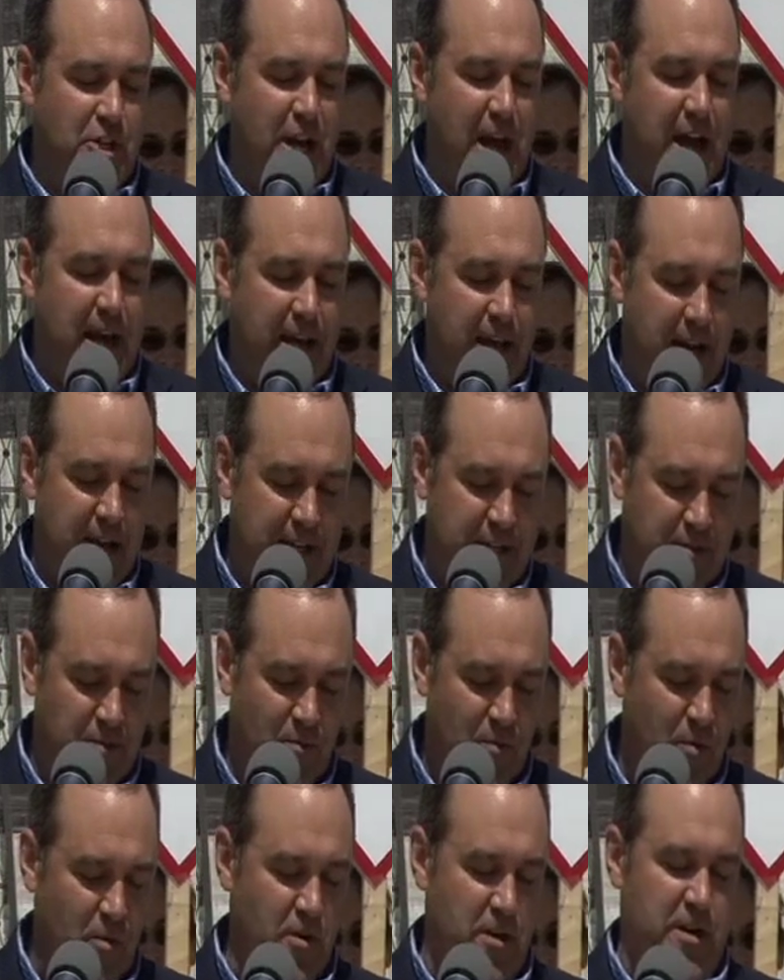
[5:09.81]
Jackass
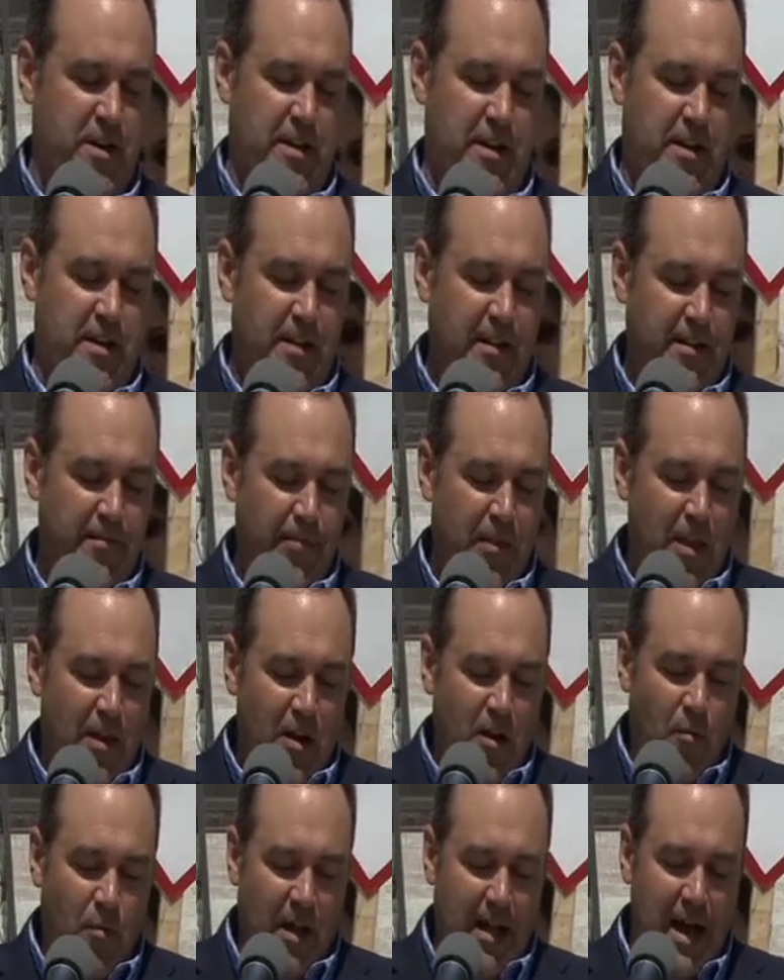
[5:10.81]
Award.
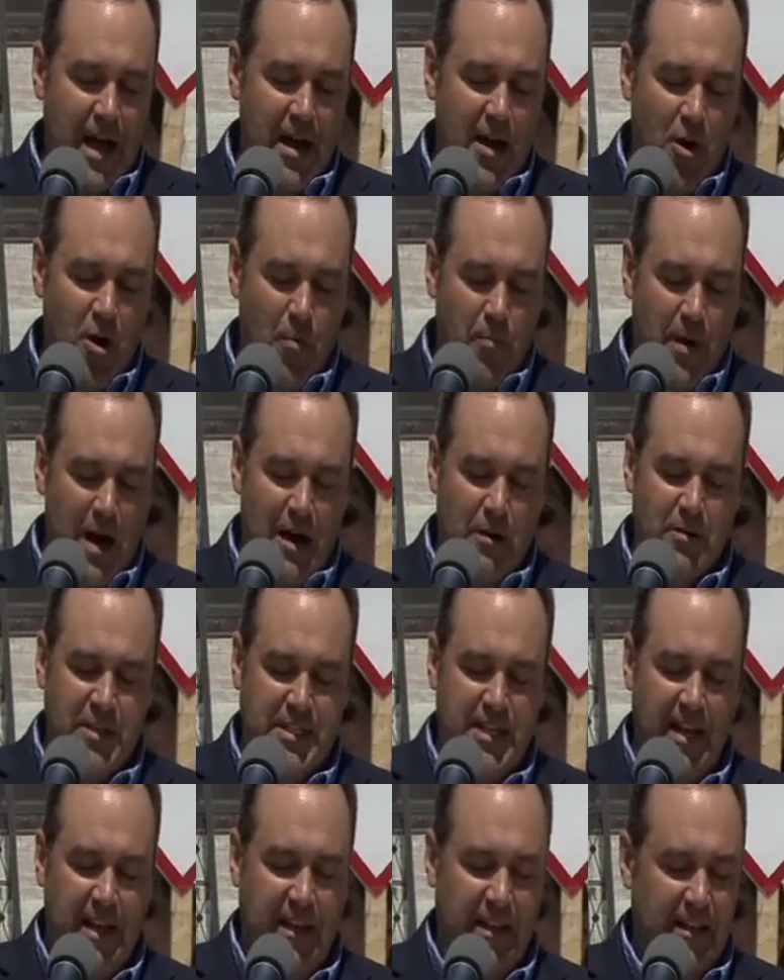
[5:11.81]
Well, I hope I
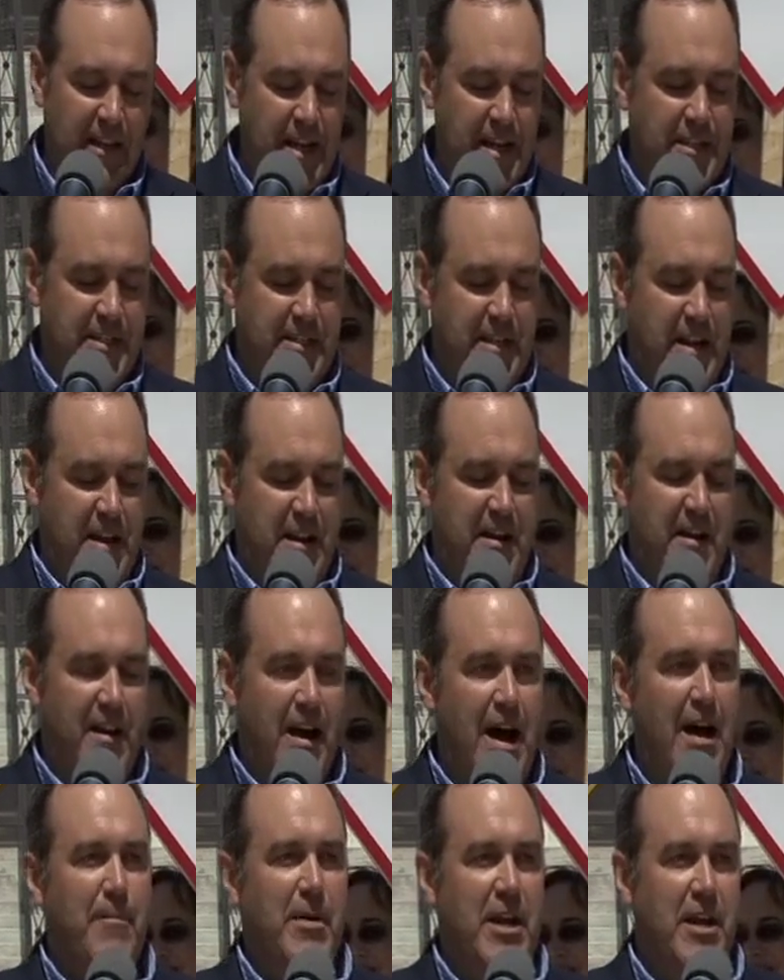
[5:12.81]
was at least a
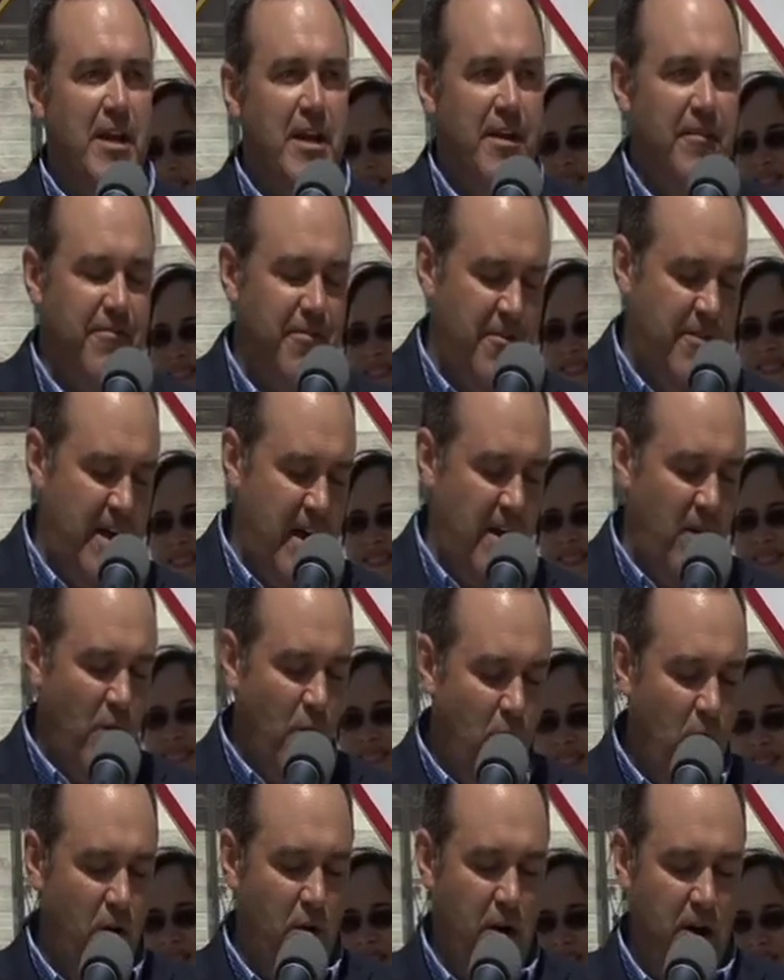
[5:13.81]
nominee for that
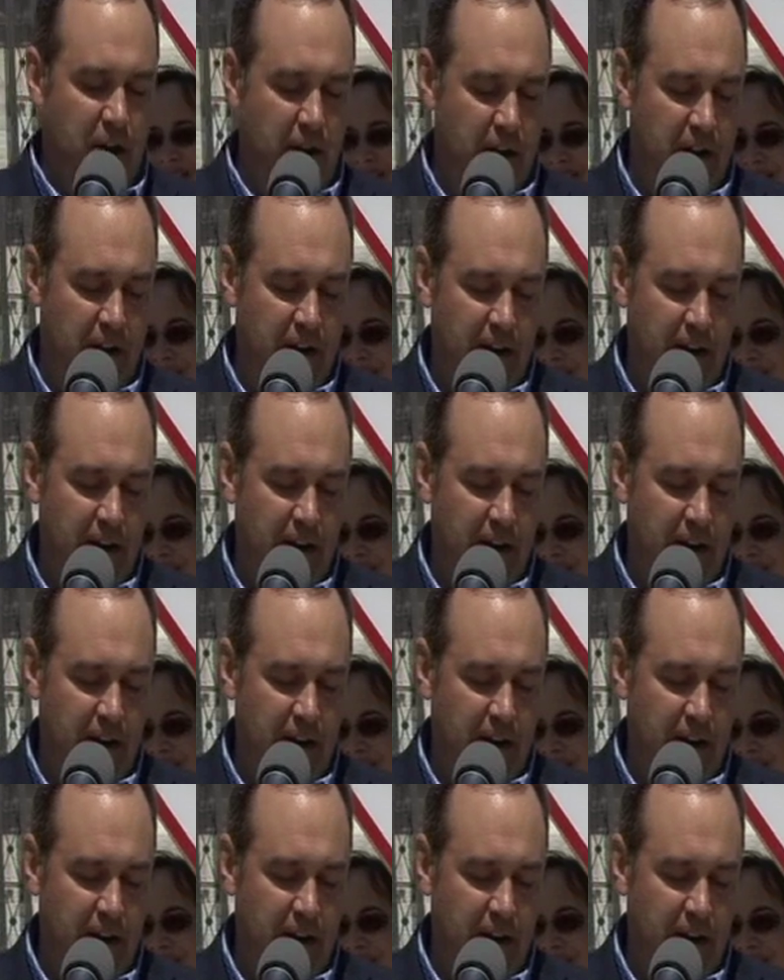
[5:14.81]
award